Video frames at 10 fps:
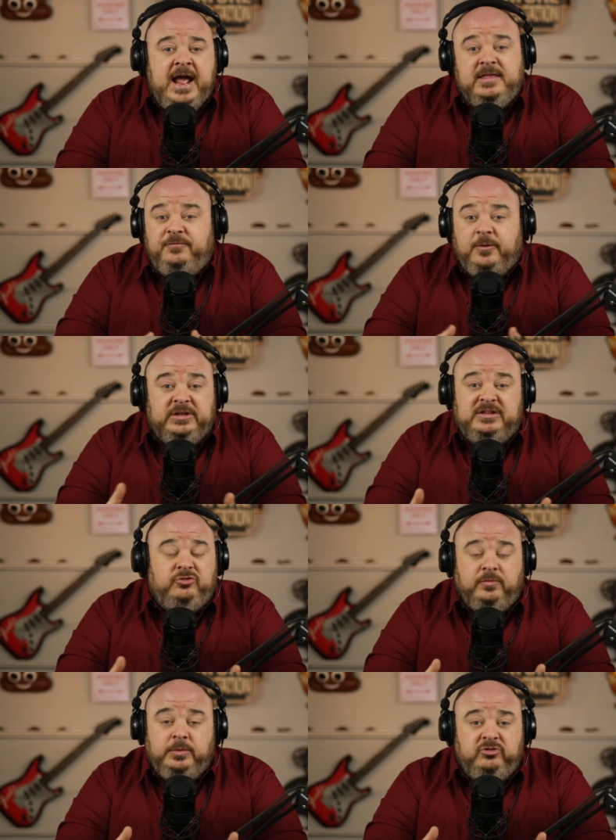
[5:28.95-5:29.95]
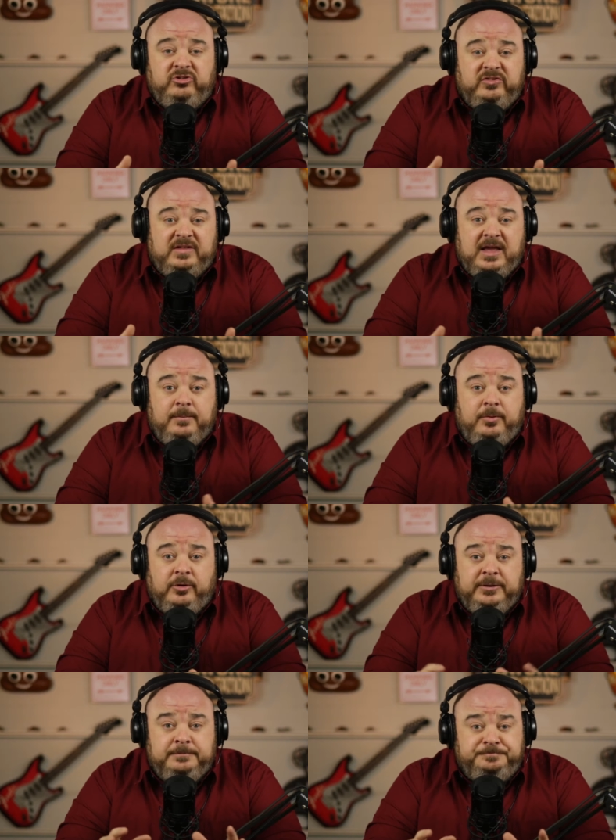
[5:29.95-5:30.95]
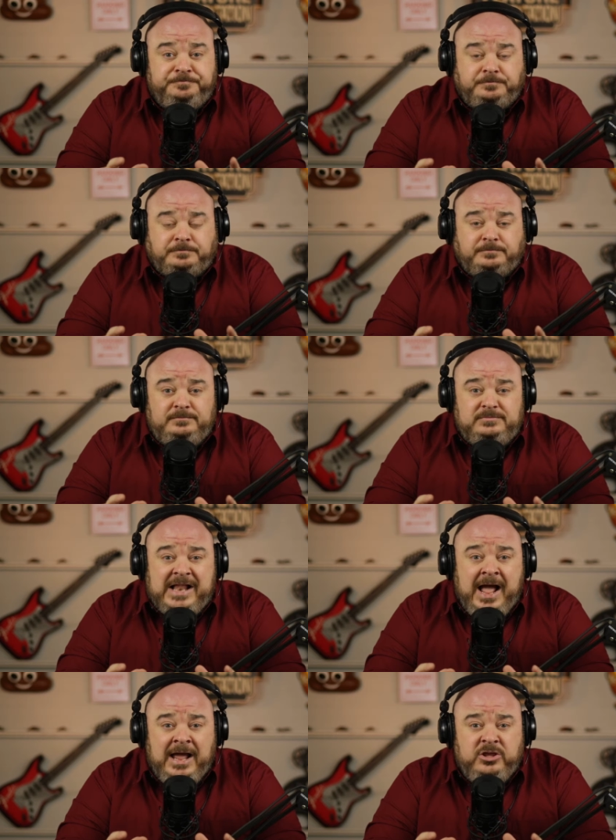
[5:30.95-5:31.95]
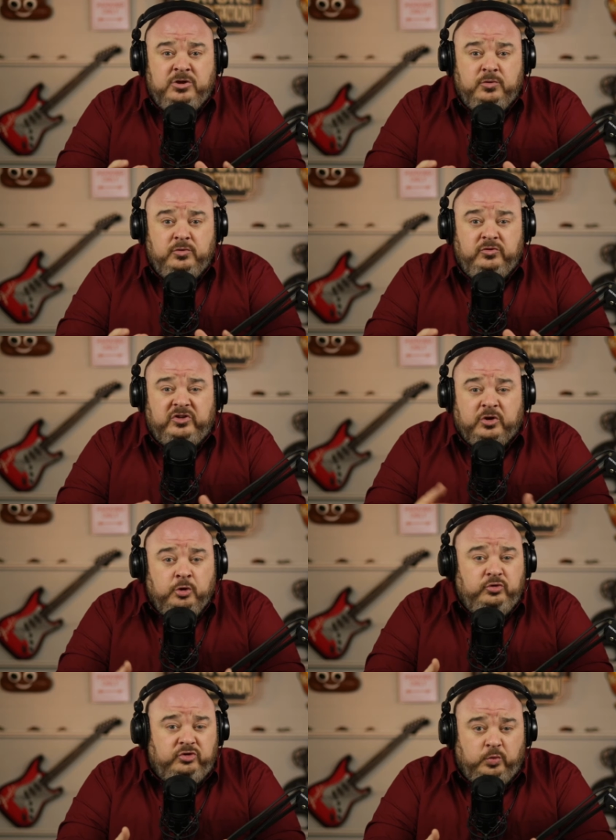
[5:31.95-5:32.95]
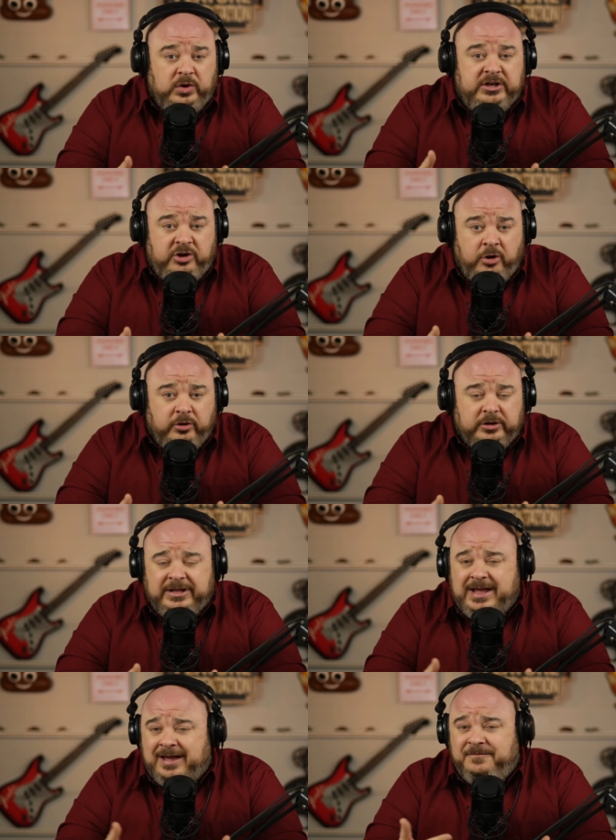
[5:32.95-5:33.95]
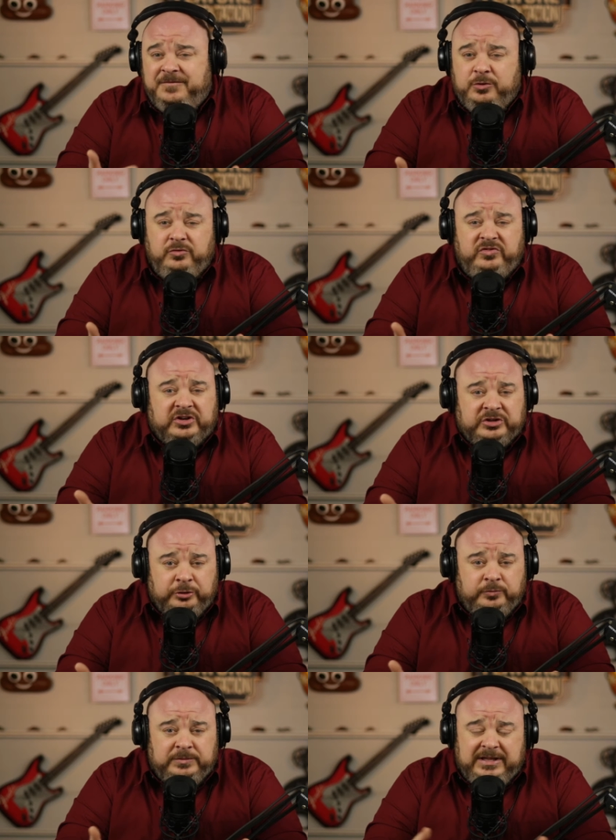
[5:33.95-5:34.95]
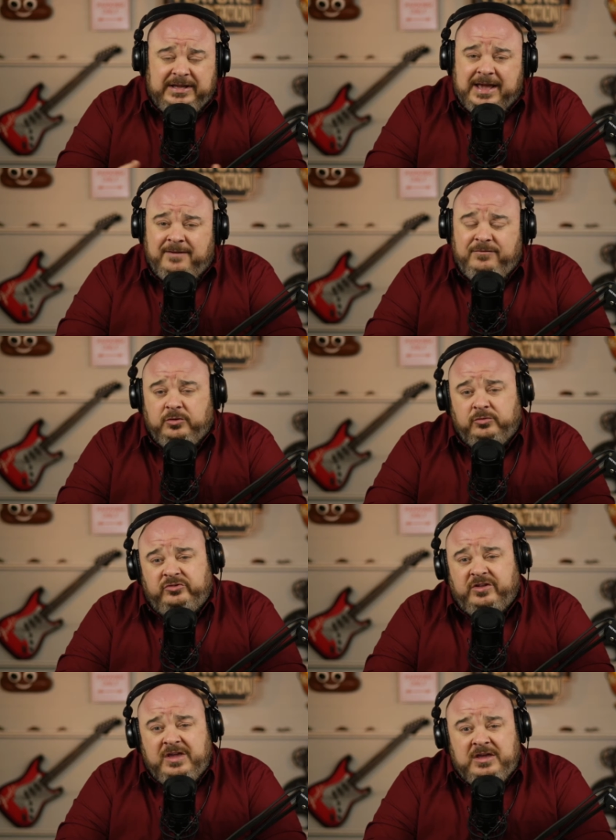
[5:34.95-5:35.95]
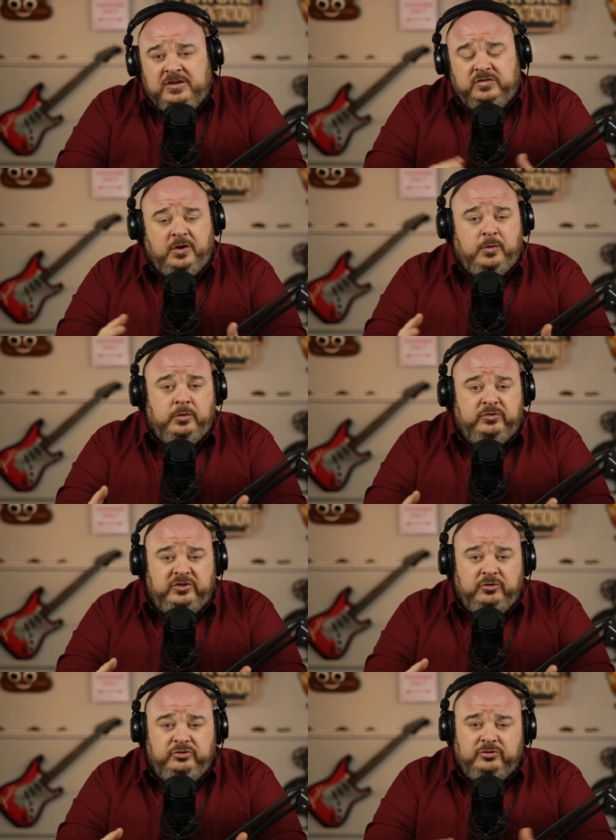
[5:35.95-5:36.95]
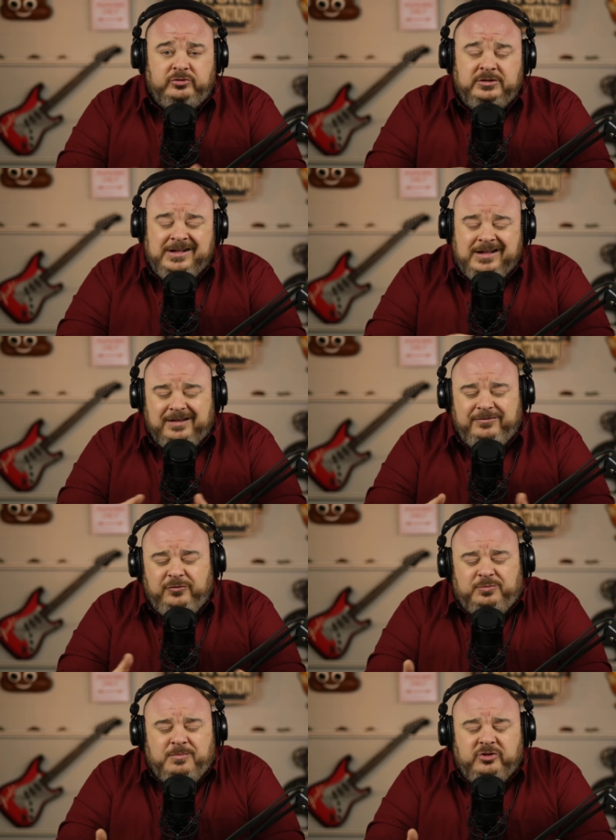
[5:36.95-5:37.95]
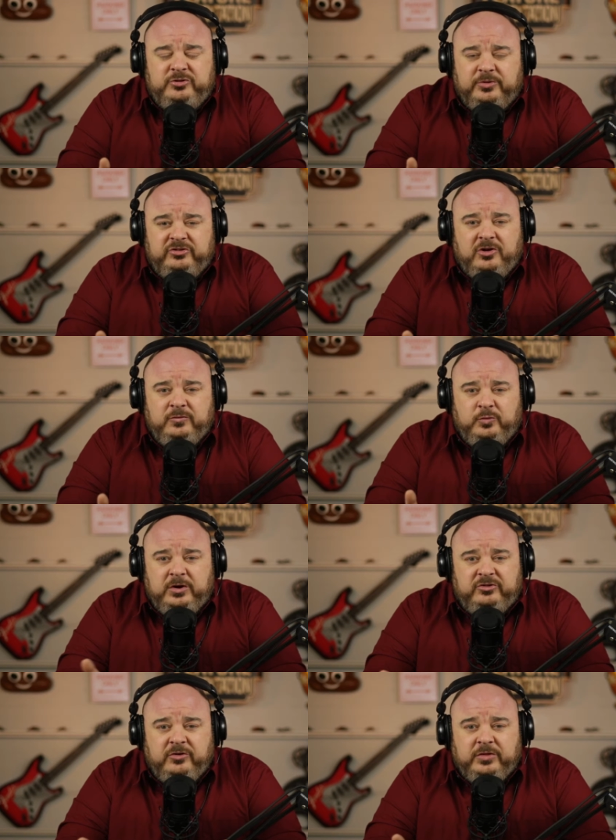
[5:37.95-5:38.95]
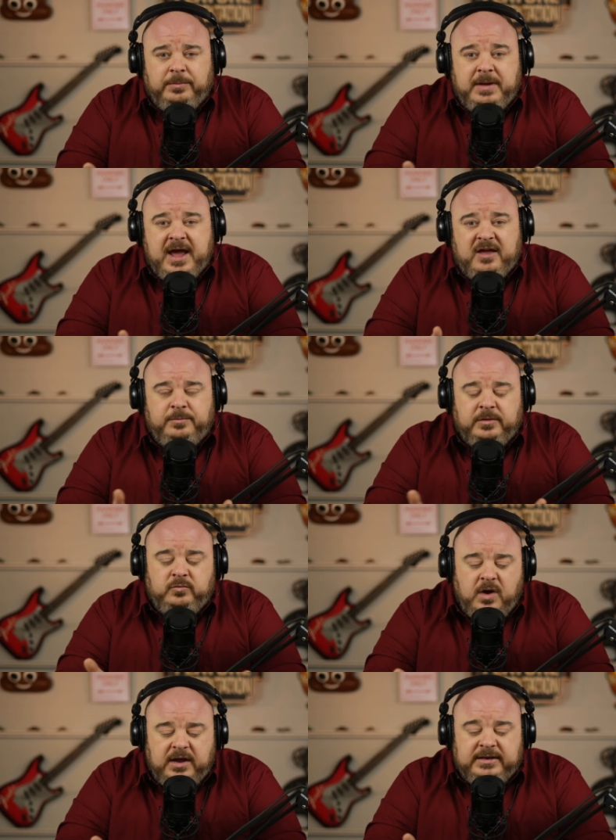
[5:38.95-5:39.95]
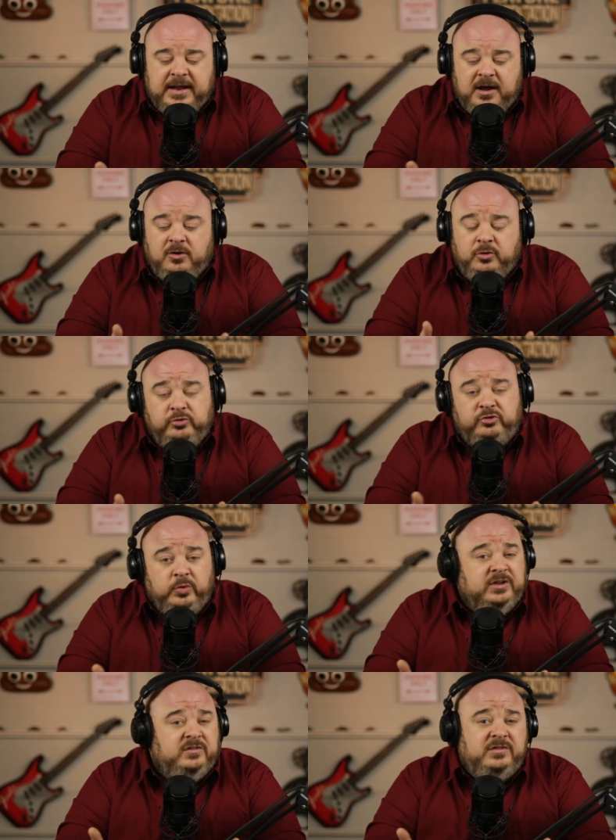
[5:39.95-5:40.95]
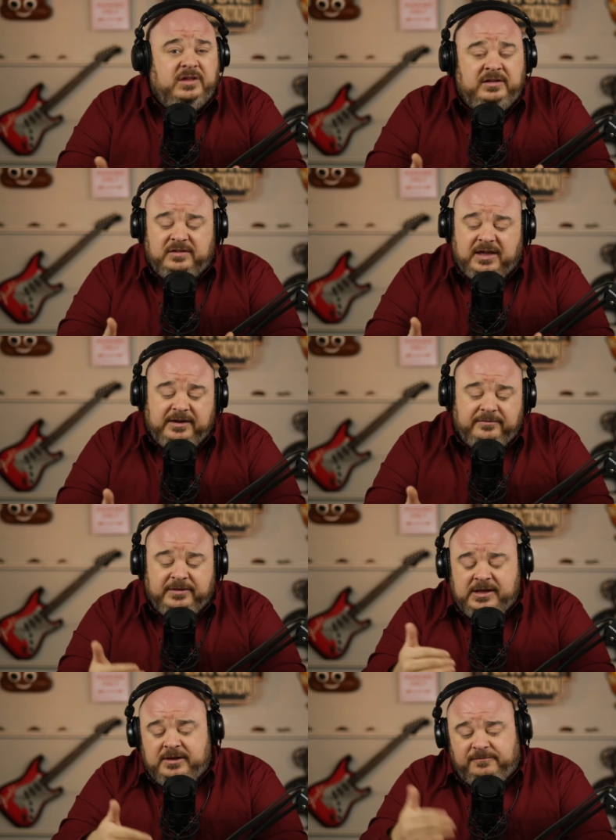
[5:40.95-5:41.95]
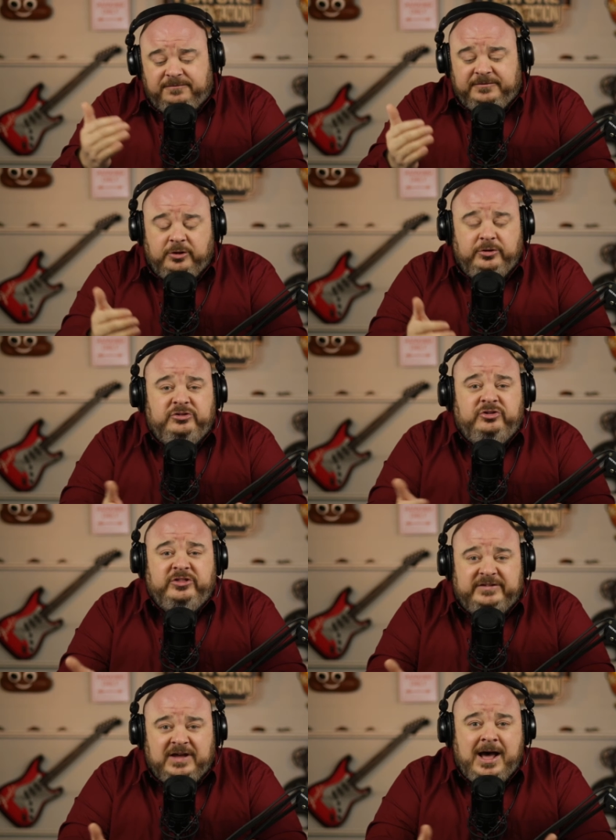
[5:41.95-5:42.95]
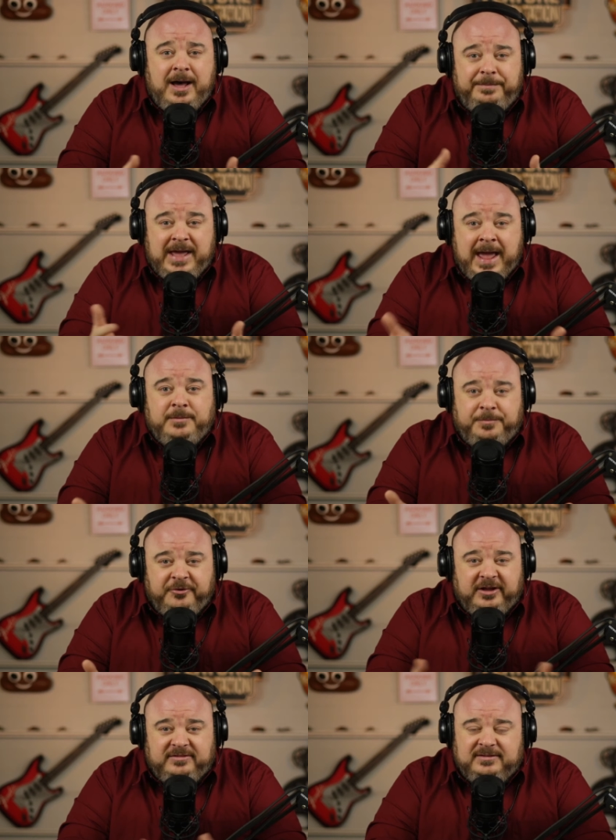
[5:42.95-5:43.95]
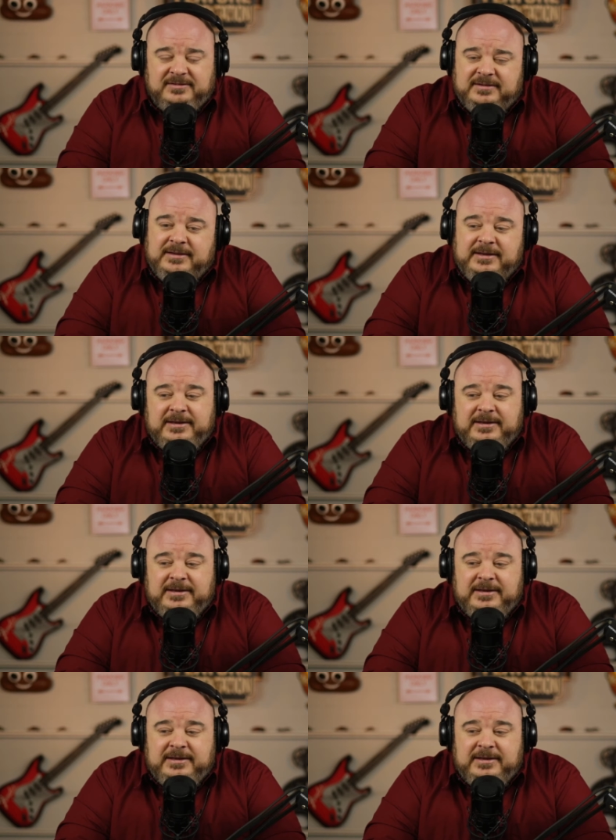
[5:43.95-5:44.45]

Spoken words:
And then from a distribution standpoint, I use Hootsuite currently. I've used Loomly. I've used Zoho Social. I've used multiple softwares over the past, but right now Hootsuite is kind of floated to the top at present.